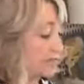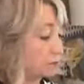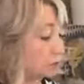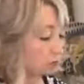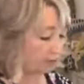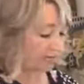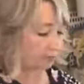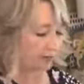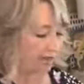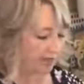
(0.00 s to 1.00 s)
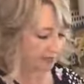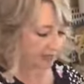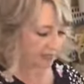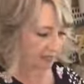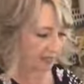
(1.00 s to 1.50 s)
And then we'll
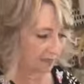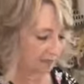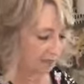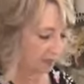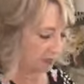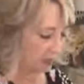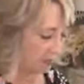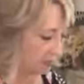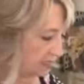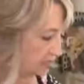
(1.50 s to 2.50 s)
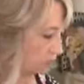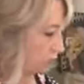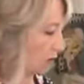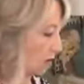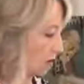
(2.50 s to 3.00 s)
recreate the, the
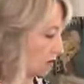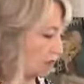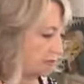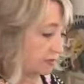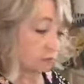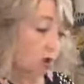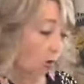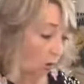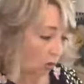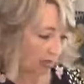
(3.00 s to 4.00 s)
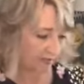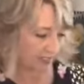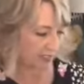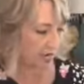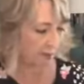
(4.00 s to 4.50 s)
scroll, the roll
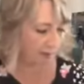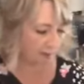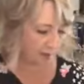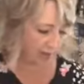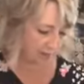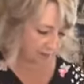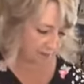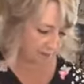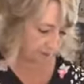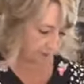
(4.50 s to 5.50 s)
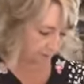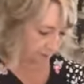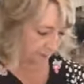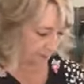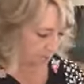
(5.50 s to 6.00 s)
at the top and the bottom.
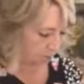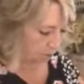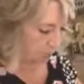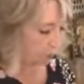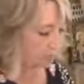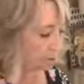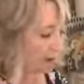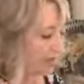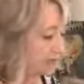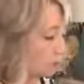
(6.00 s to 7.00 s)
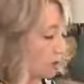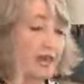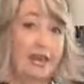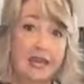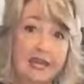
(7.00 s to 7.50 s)
Which, by the
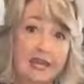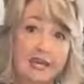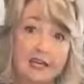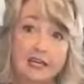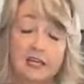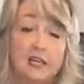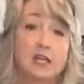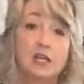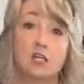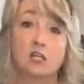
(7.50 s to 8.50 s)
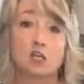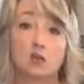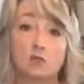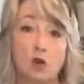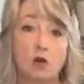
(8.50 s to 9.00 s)
way,
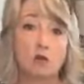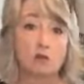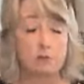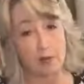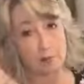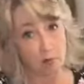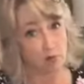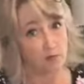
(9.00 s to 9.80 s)
your roll could be